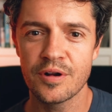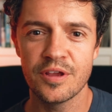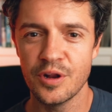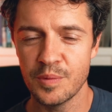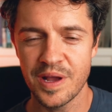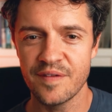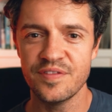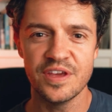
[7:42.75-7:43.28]
You know,
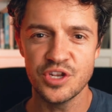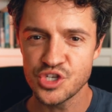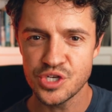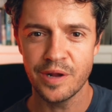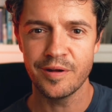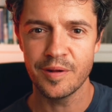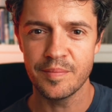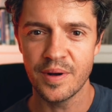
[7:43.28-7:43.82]
we have the
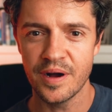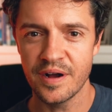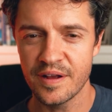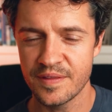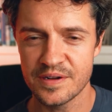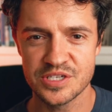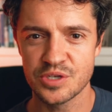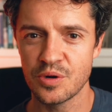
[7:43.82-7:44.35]
engineering bug.
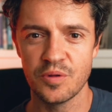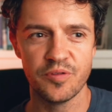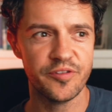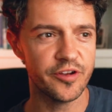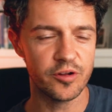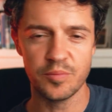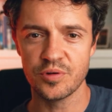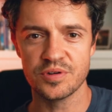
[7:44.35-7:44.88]
There's that old
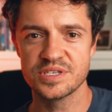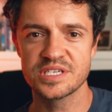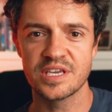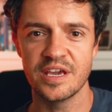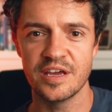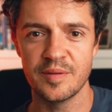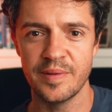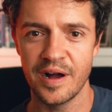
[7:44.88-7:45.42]
Dilbert
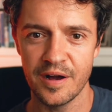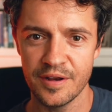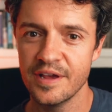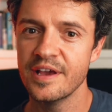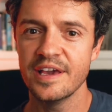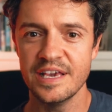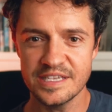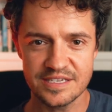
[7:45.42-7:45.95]
skit about
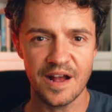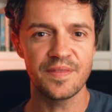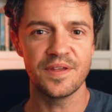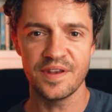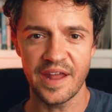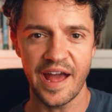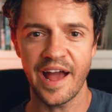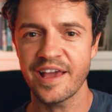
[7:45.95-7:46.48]
he's got the
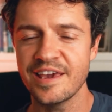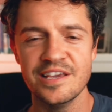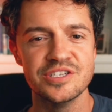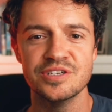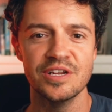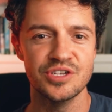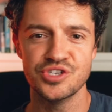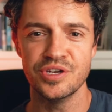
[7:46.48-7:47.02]
knack. He's
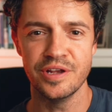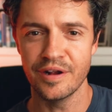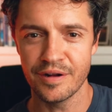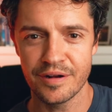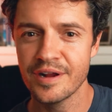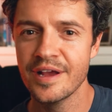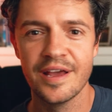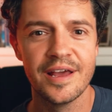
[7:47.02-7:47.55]
an engineer.